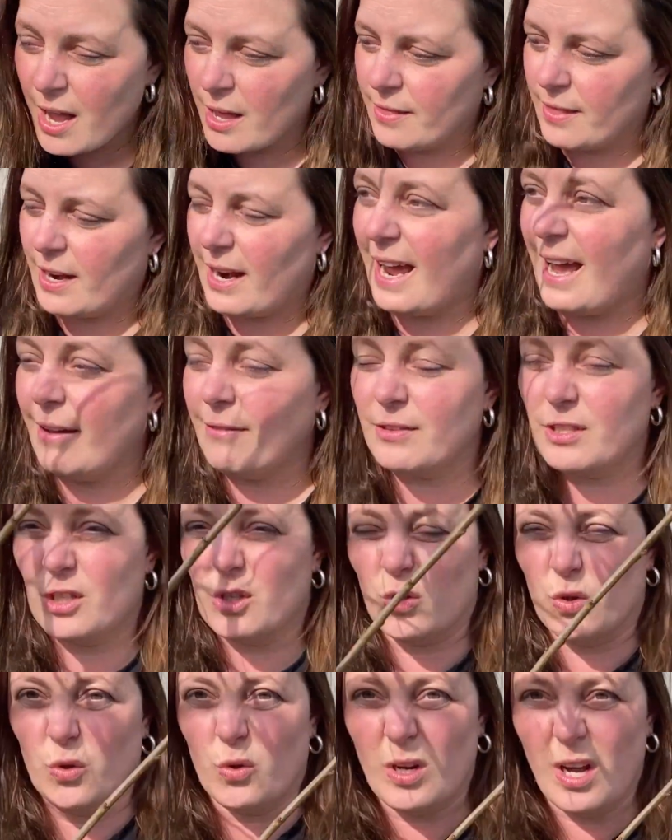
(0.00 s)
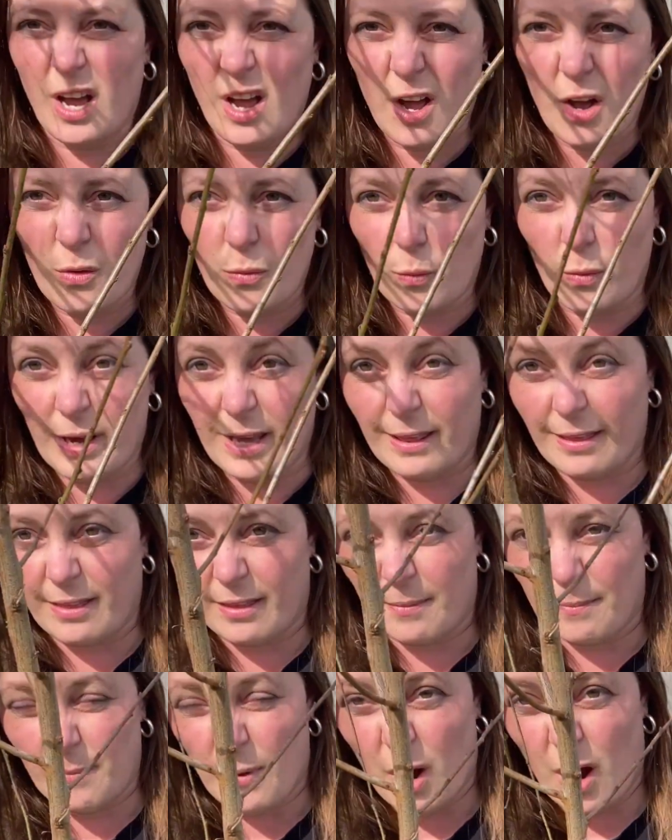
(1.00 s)
that I have to do with
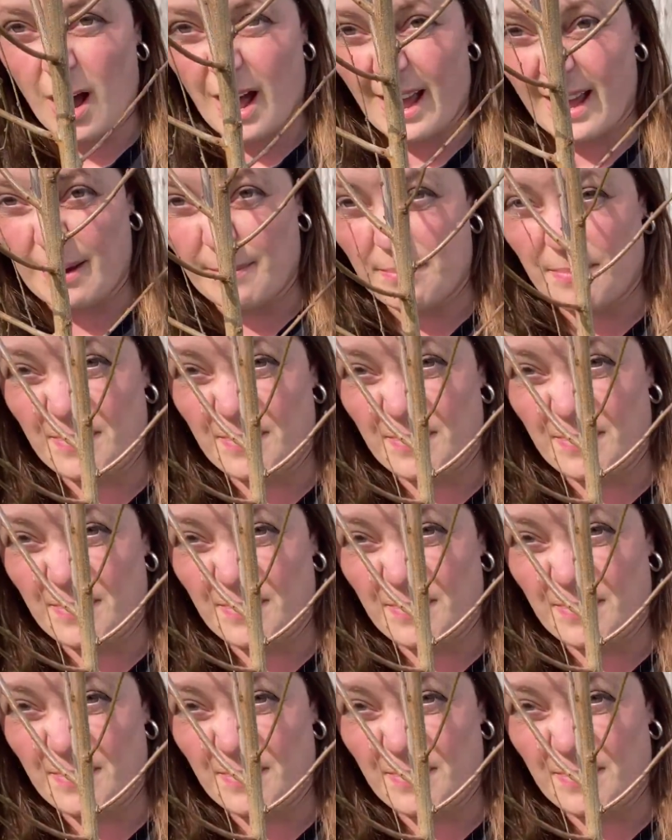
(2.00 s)
my